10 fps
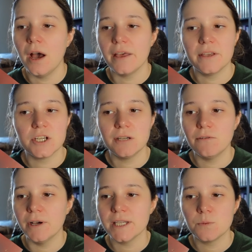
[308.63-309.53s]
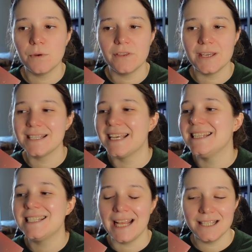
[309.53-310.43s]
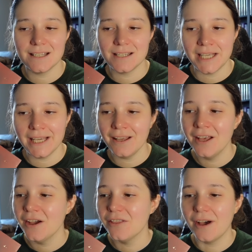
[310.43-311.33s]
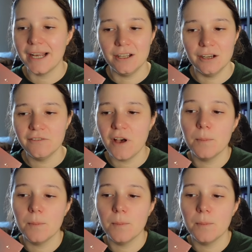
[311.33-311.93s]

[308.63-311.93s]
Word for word: I think she writes with this intensity that I love.